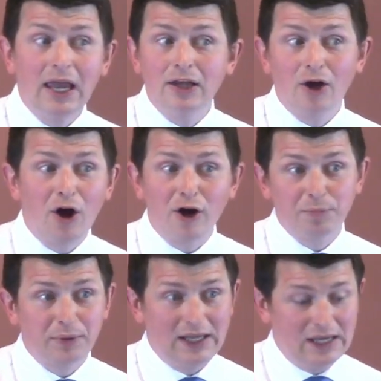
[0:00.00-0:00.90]
in
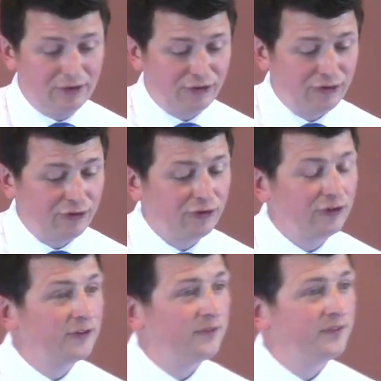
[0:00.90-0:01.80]
our place.